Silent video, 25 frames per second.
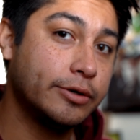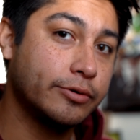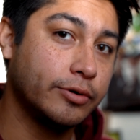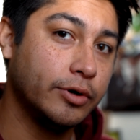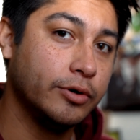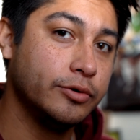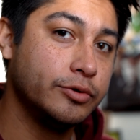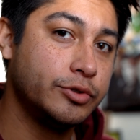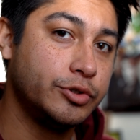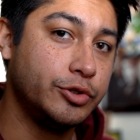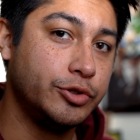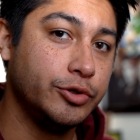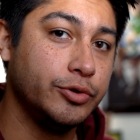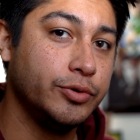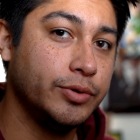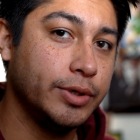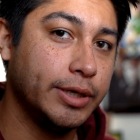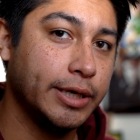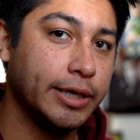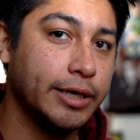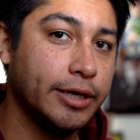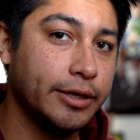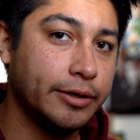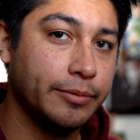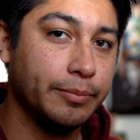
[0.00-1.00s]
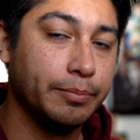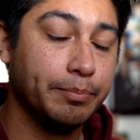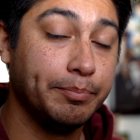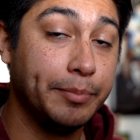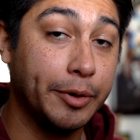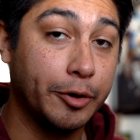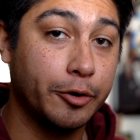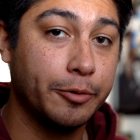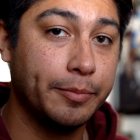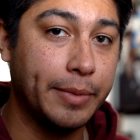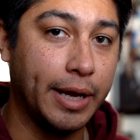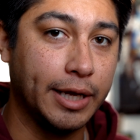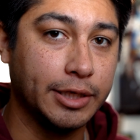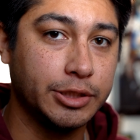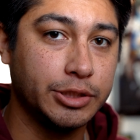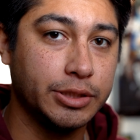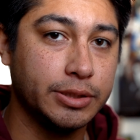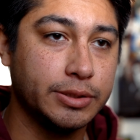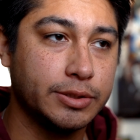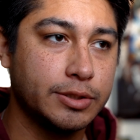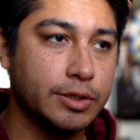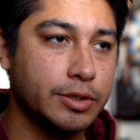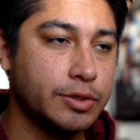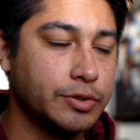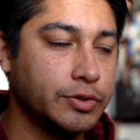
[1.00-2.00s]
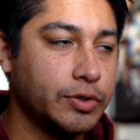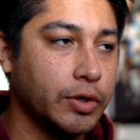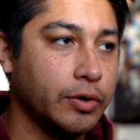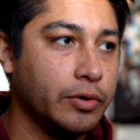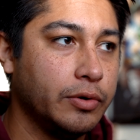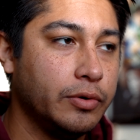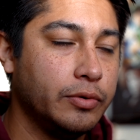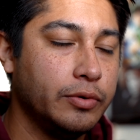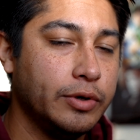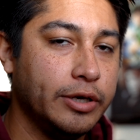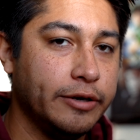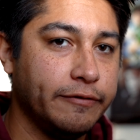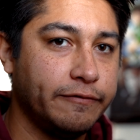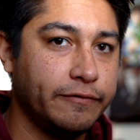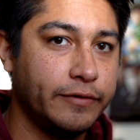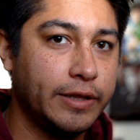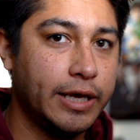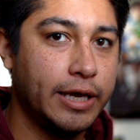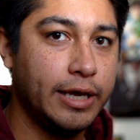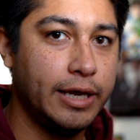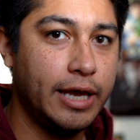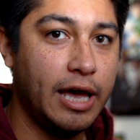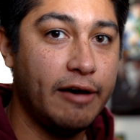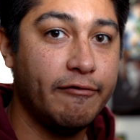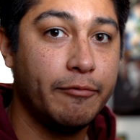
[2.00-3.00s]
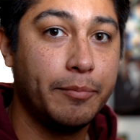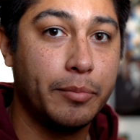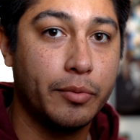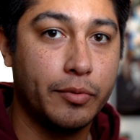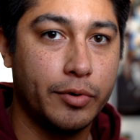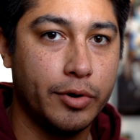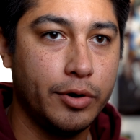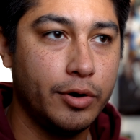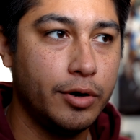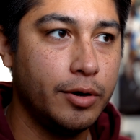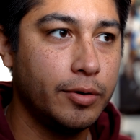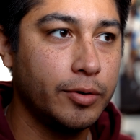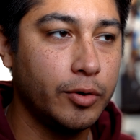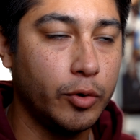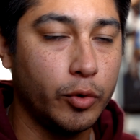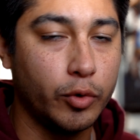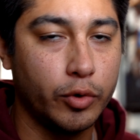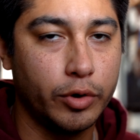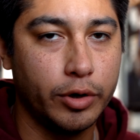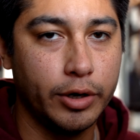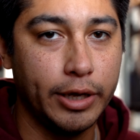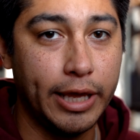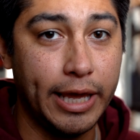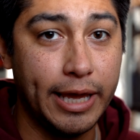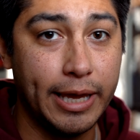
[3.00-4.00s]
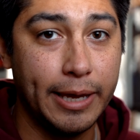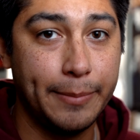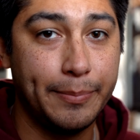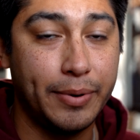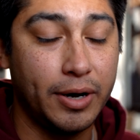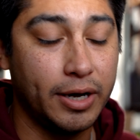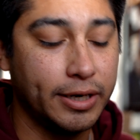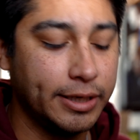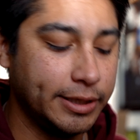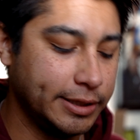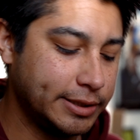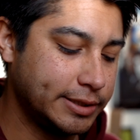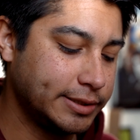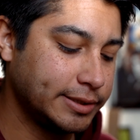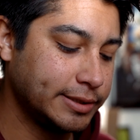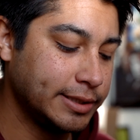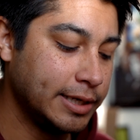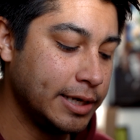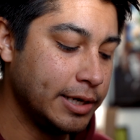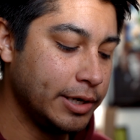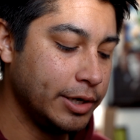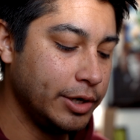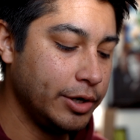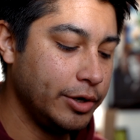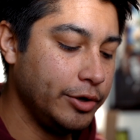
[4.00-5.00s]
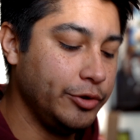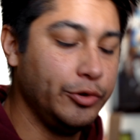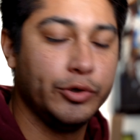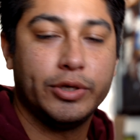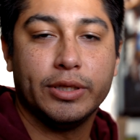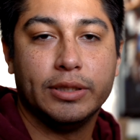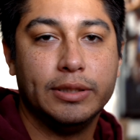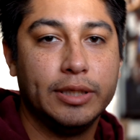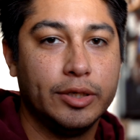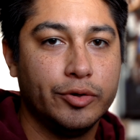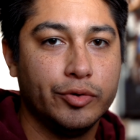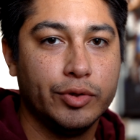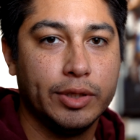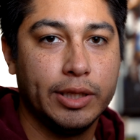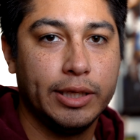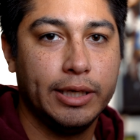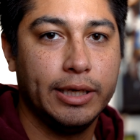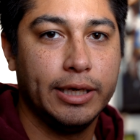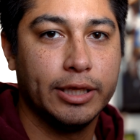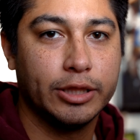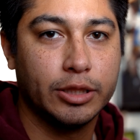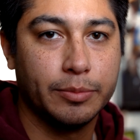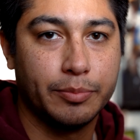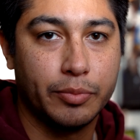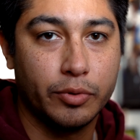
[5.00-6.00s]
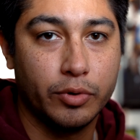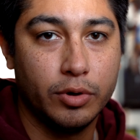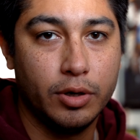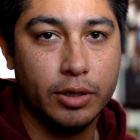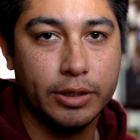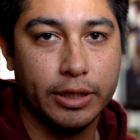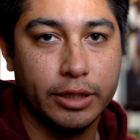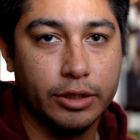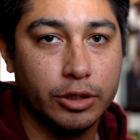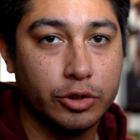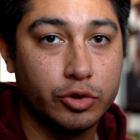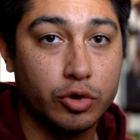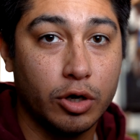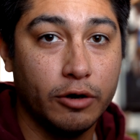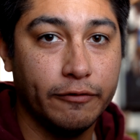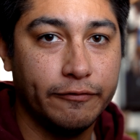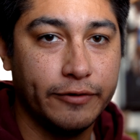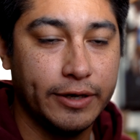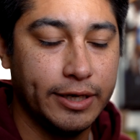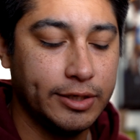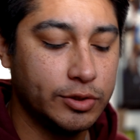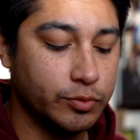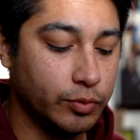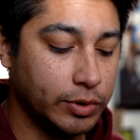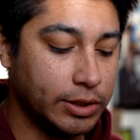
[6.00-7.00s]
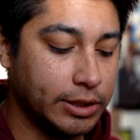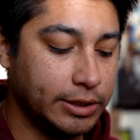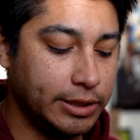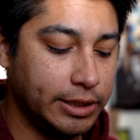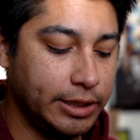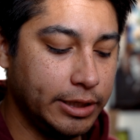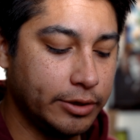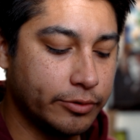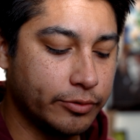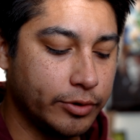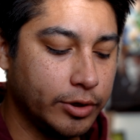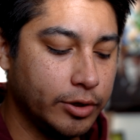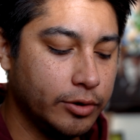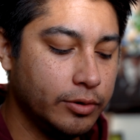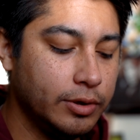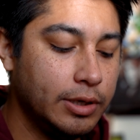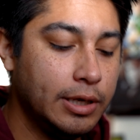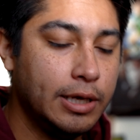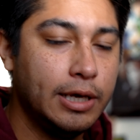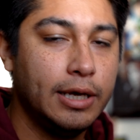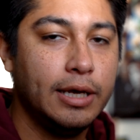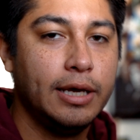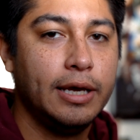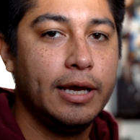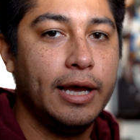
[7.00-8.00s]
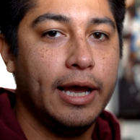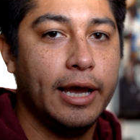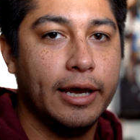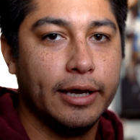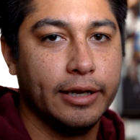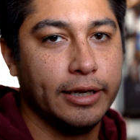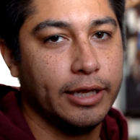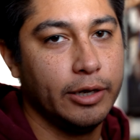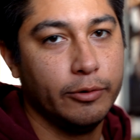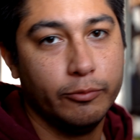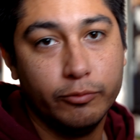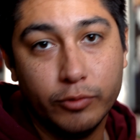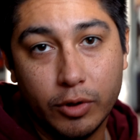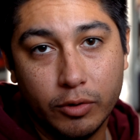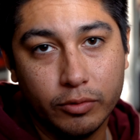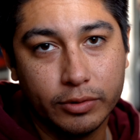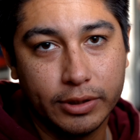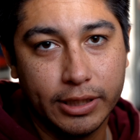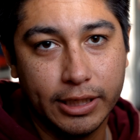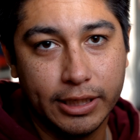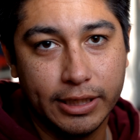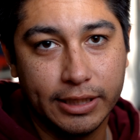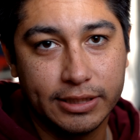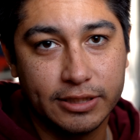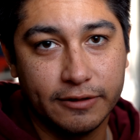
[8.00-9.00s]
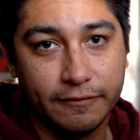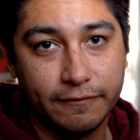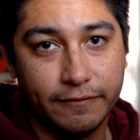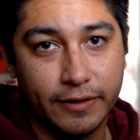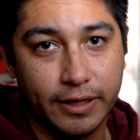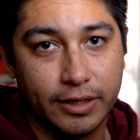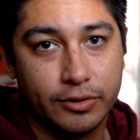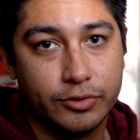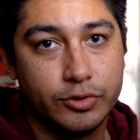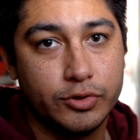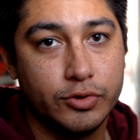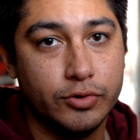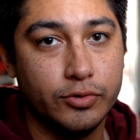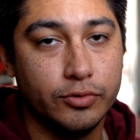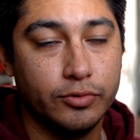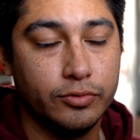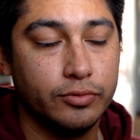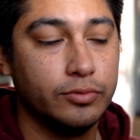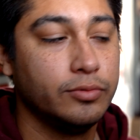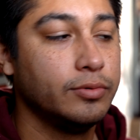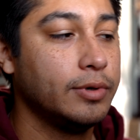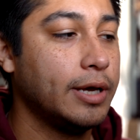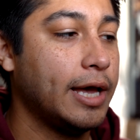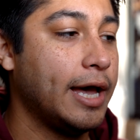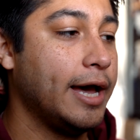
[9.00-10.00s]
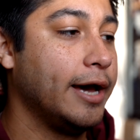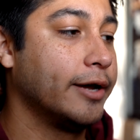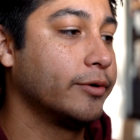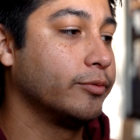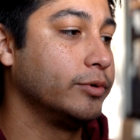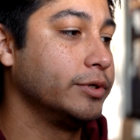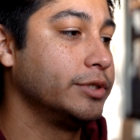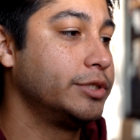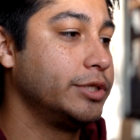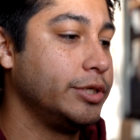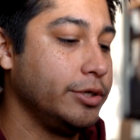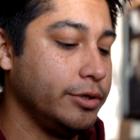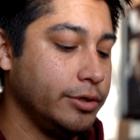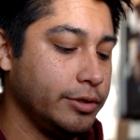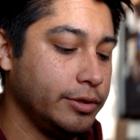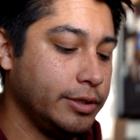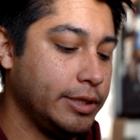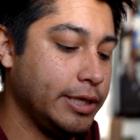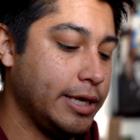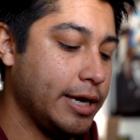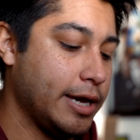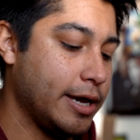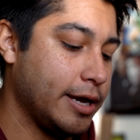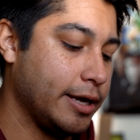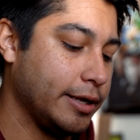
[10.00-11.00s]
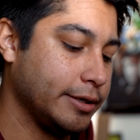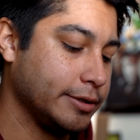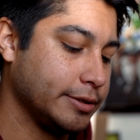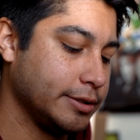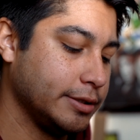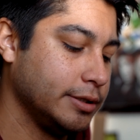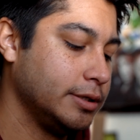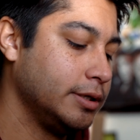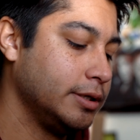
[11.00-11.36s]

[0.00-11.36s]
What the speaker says: Crows do hit mirror matches. So if they have a Barong or a Ponix, you can literally hit the Barong in the draw phase with the DD Crow, and it won't get its effect to add 1 to the hand.